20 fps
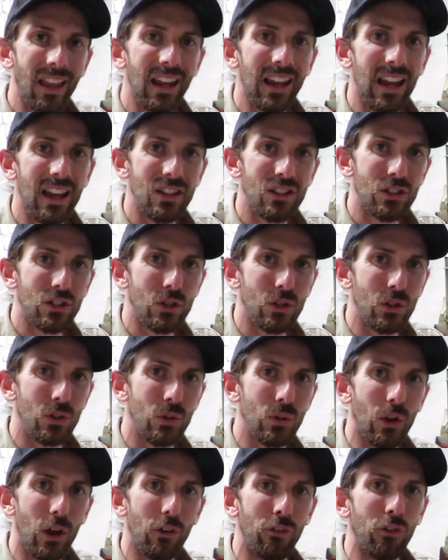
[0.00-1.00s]
they get
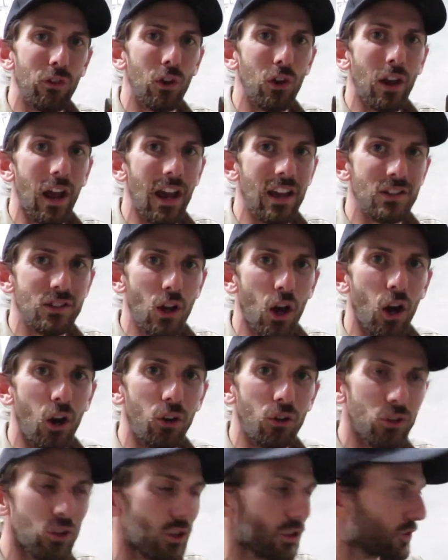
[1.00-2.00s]
to a few days
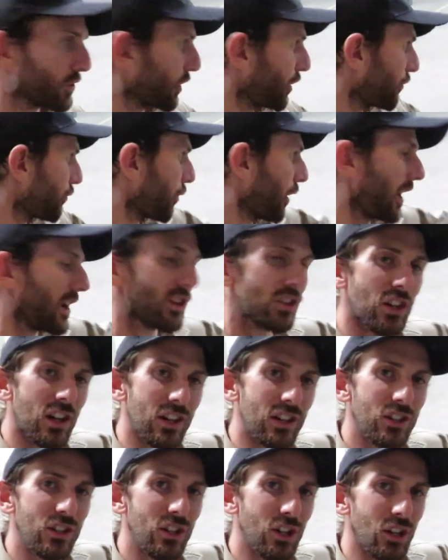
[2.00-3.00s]
old, you sort of reach
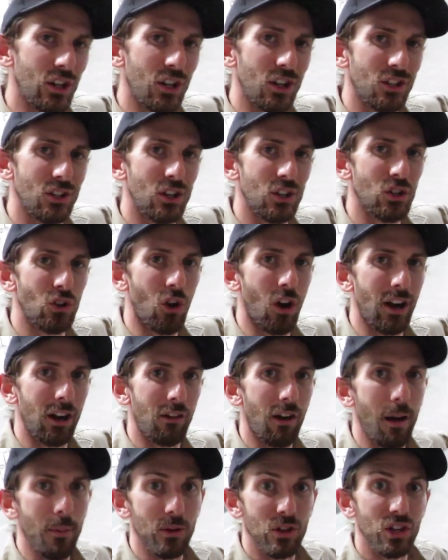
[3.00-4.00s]
in to try
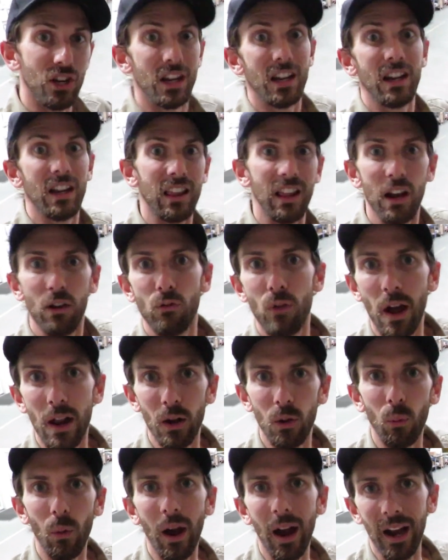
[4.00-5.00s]
and grab a chicken and they
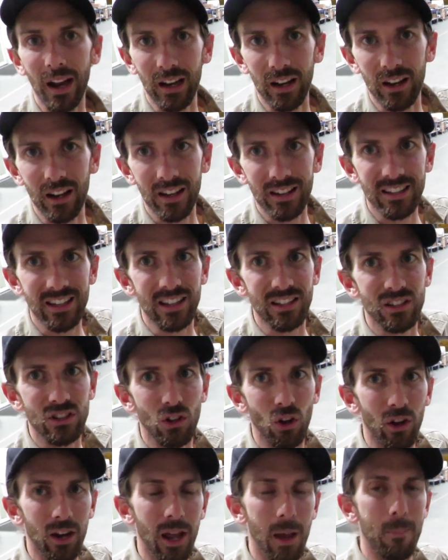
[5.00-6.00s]
run away, and it's
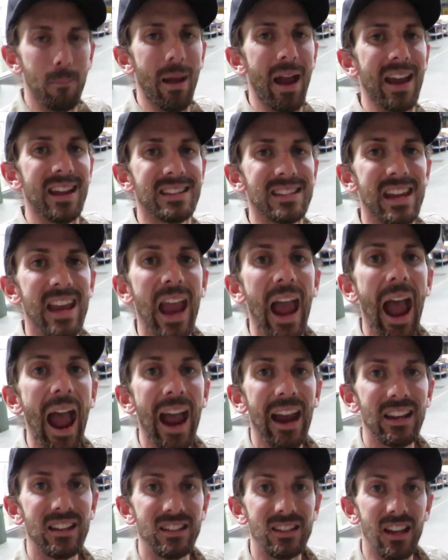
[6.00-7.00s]
not amazing
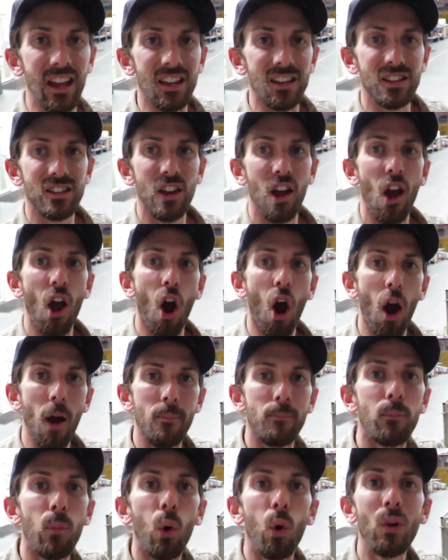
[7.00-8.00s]
access. I
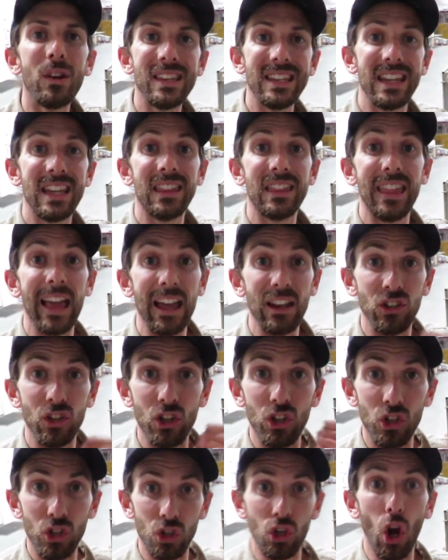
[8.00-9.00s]
more did that
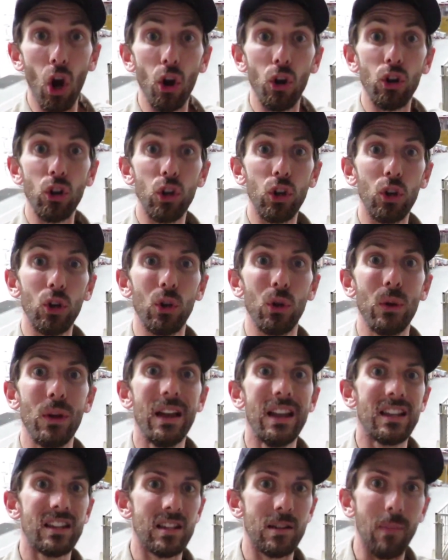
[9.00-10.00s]
to show you
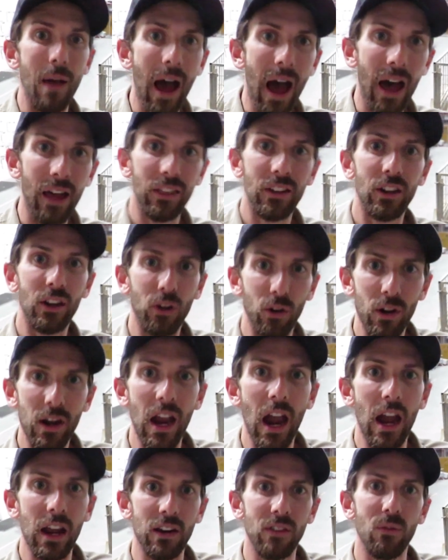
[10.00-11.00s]
some other
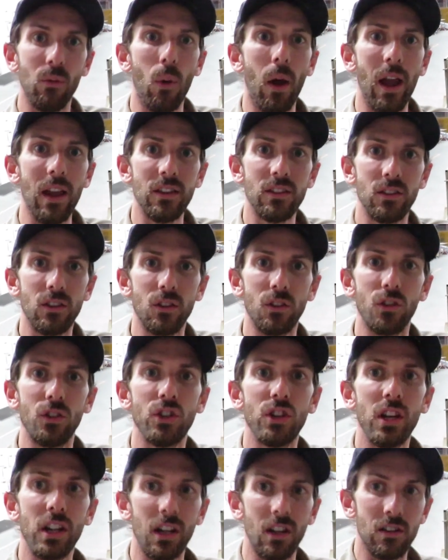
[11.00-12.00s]
creative ways to do
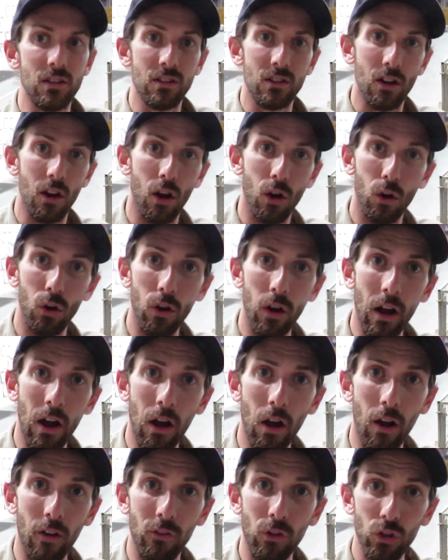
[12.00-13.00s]
chickens.
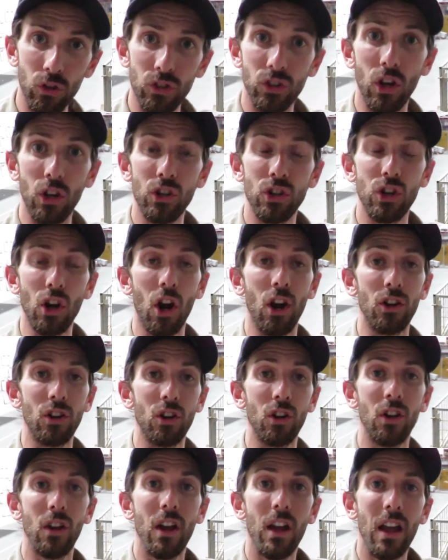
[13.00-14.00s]
I've also shown
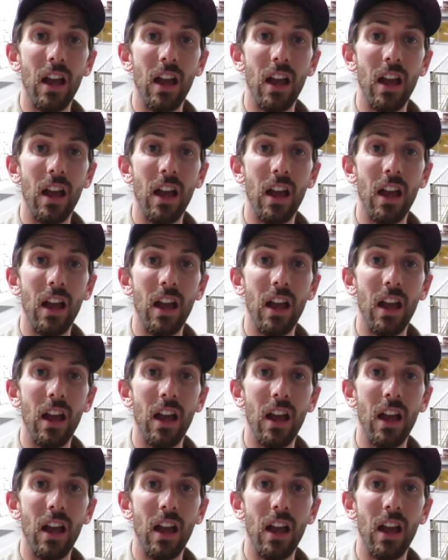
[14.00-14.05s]
you